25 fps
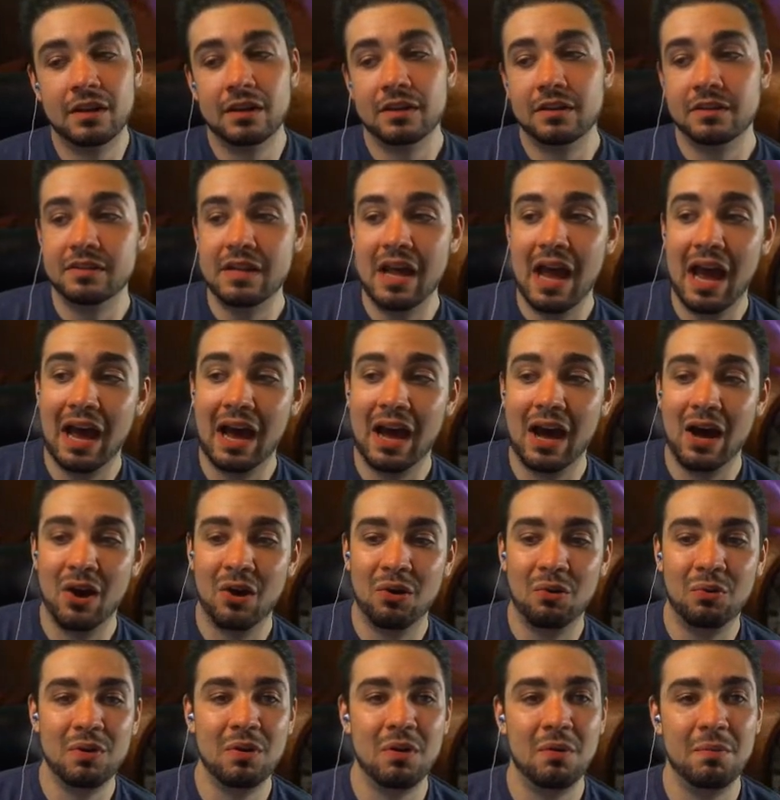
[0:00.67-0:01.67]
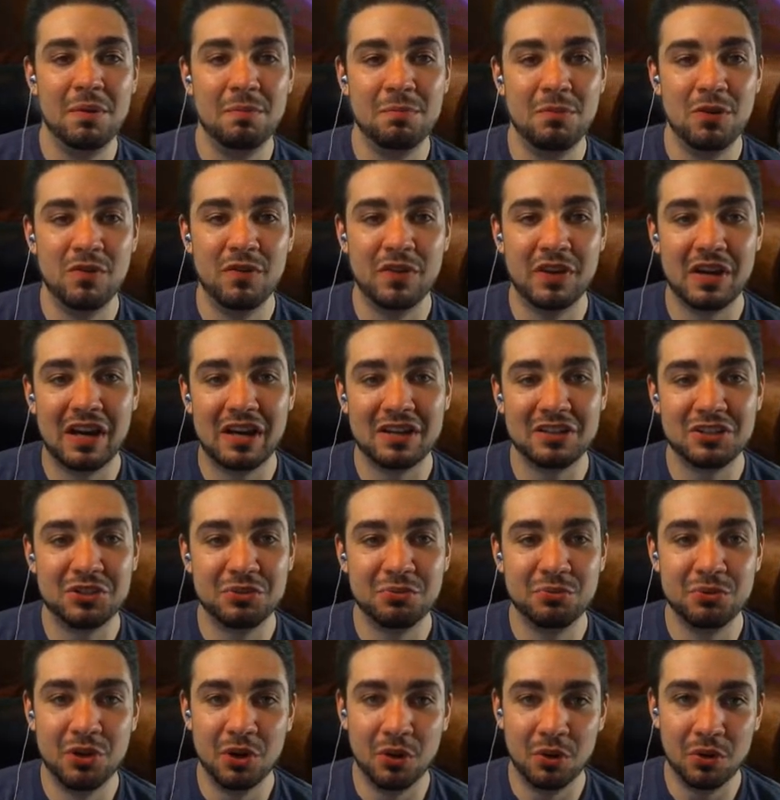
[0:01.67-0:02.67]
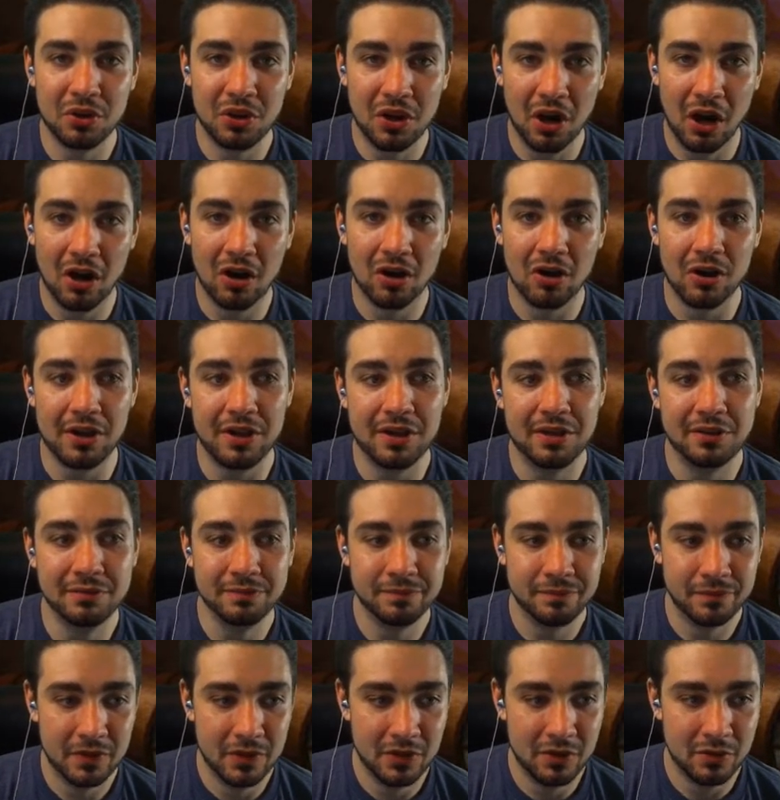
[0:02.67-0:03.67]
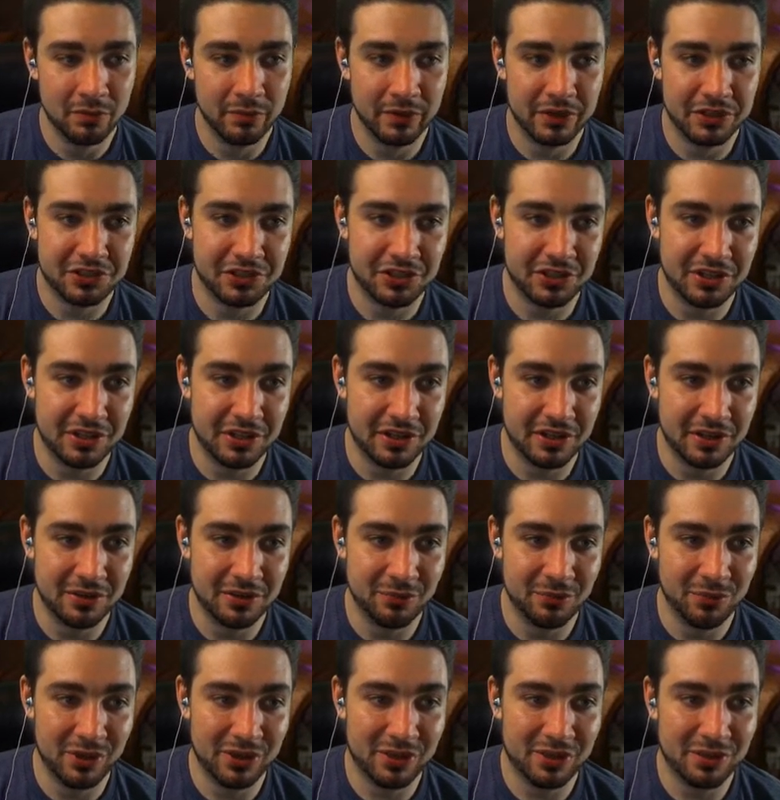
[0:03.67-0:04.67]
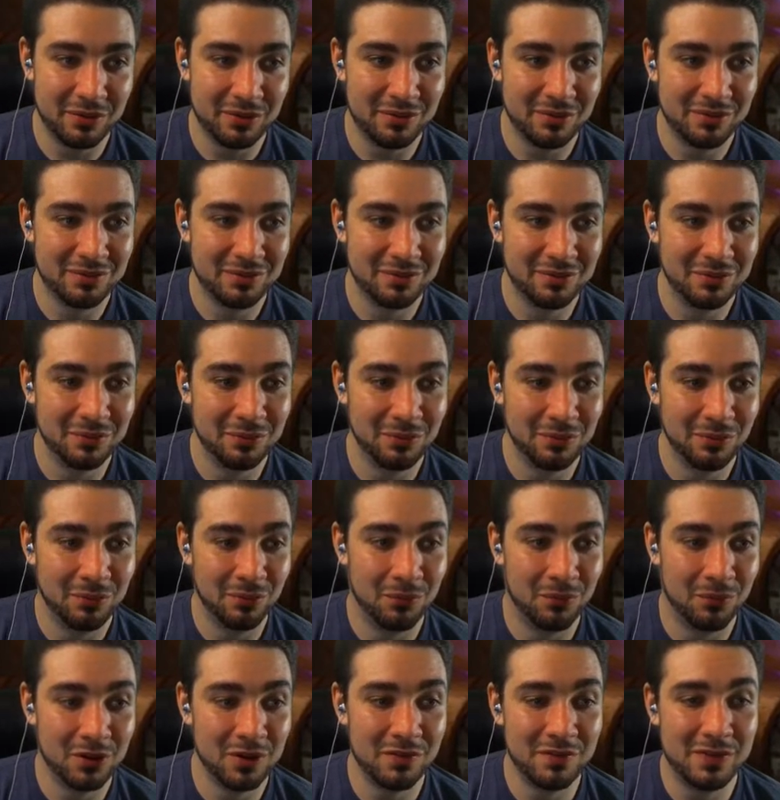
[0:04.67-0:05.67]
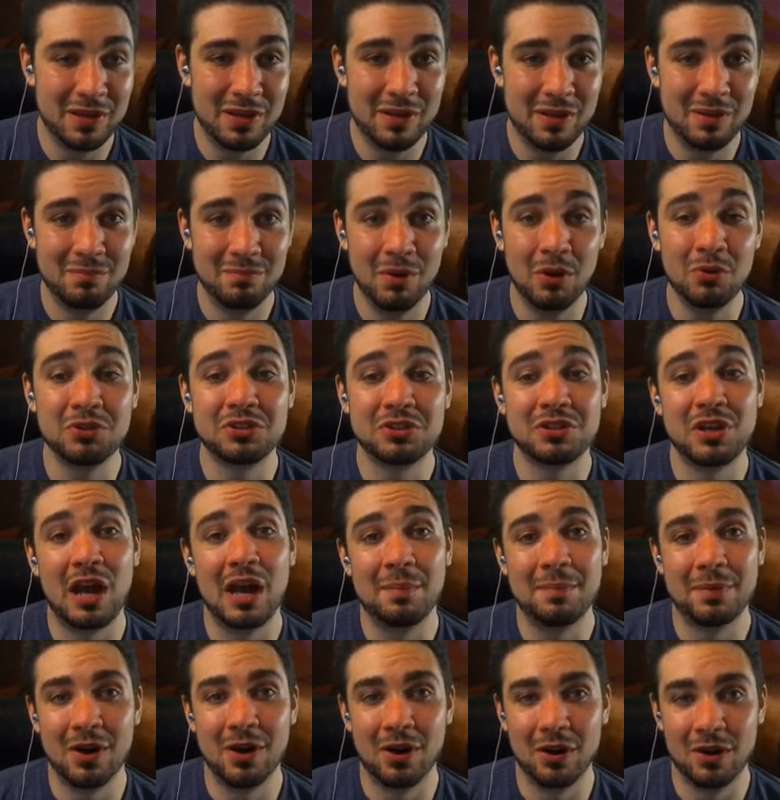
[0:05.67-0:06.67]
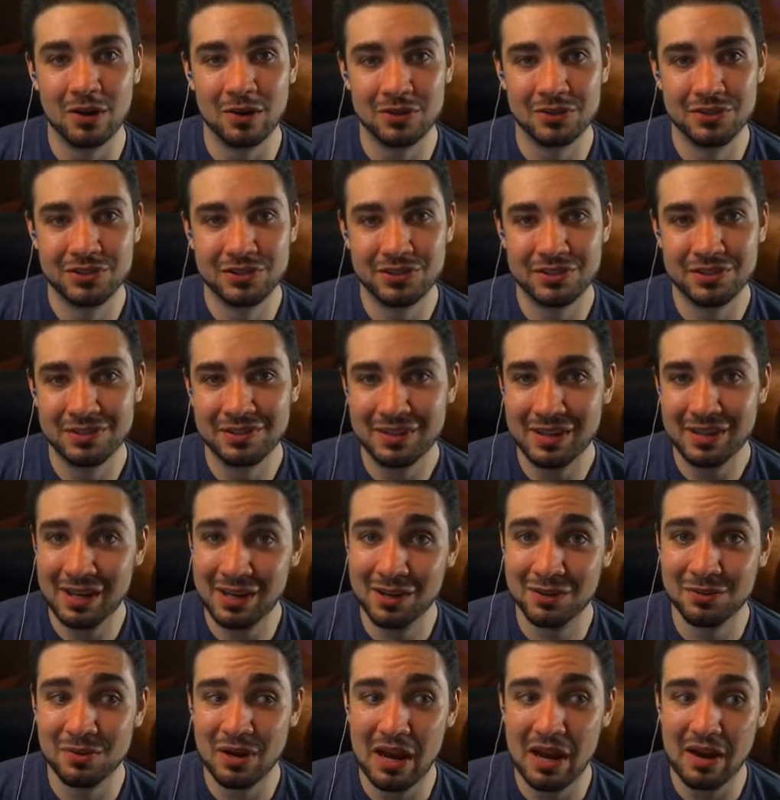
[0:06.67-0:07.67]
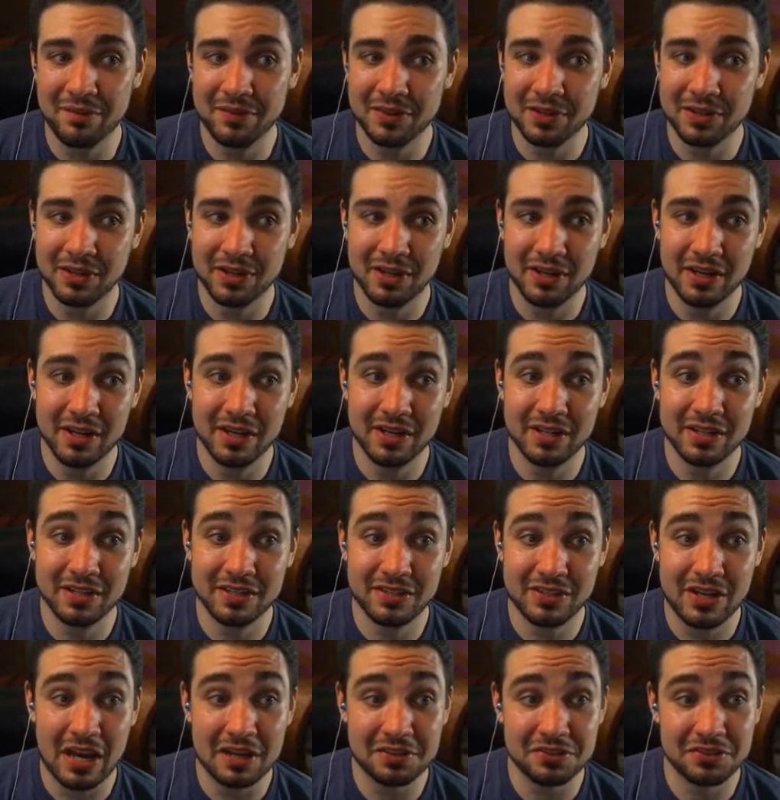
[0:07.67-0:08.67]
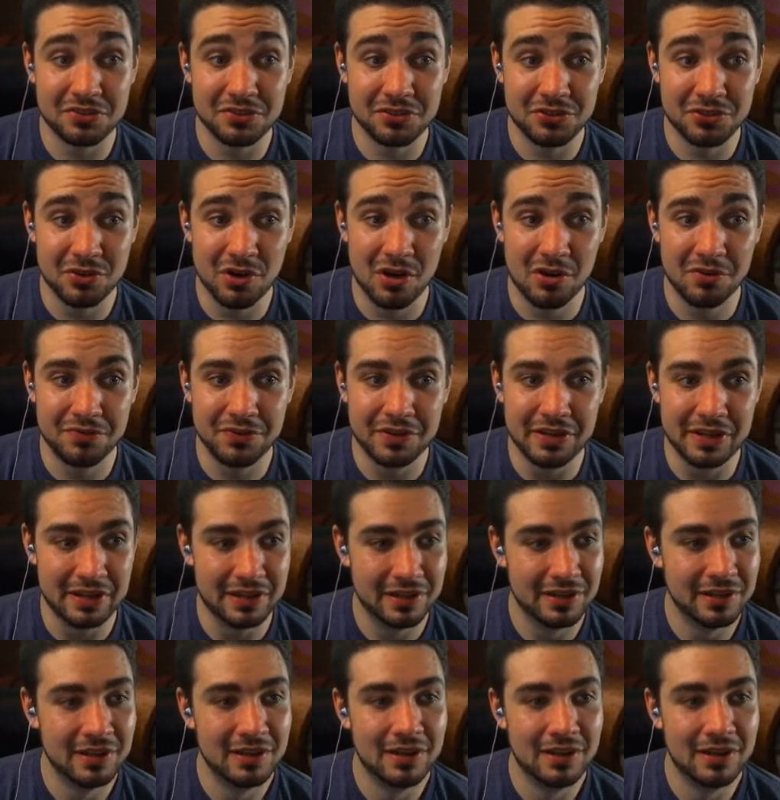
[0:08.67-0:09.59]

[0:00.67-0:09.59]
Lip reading: Now we will be moving on to Golgari, which is with one of the most hyped cards in Ravnica in Assassin's Trophy.